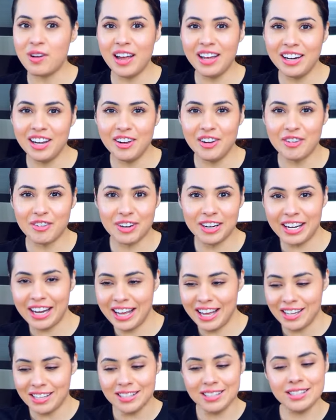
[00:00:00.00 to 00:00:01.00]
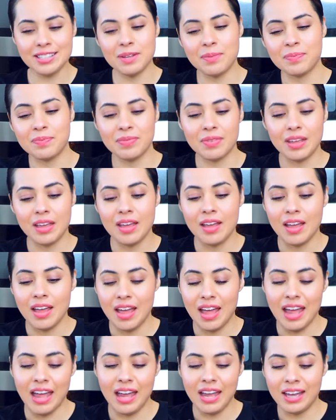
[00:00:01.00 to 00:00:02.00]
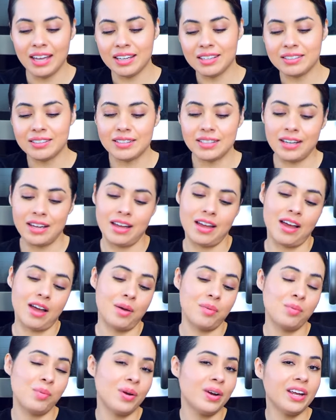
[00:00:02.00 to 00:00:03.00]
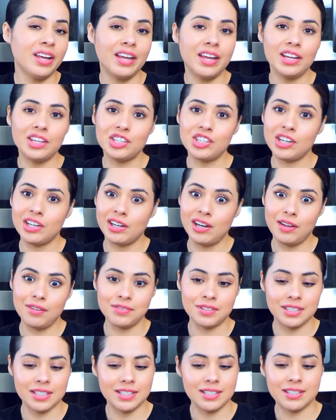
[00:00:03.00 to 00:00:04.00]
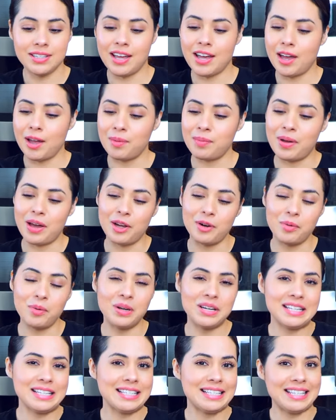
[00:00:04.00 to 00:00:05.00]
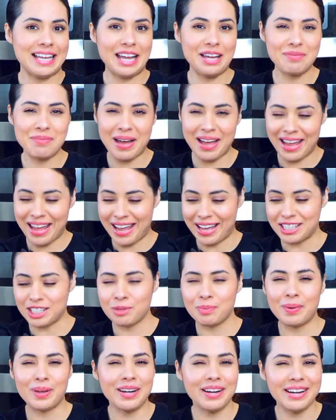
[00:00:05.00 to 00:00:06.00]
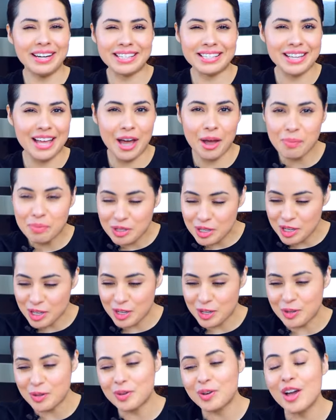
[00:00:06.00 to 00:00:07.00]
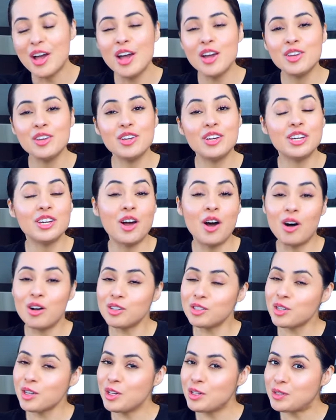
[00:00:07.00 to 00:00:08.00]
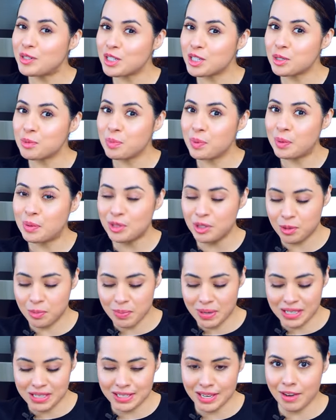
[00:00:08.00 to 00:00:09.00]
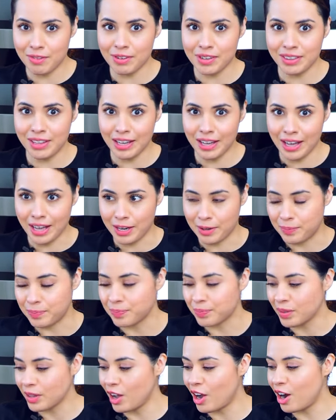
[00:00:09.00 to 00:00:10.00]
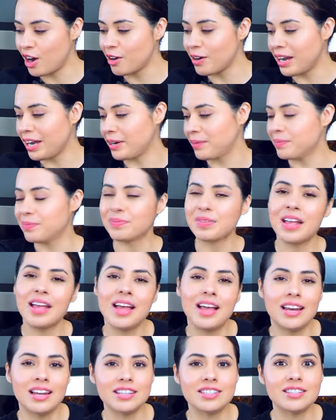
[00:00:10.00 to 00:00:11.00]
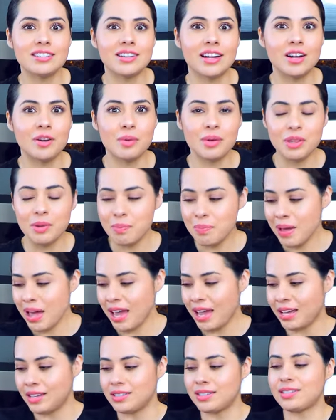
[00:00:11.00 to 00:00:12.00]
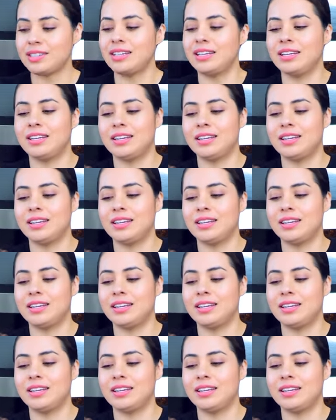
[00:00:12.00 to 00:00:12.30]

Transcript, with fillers: red ingredients and I'm wearing kitchen gloves this time. I don't want to stain my hands, but it is up to you. You can also use a spoon to mix everything in. All right, let's start with the paste.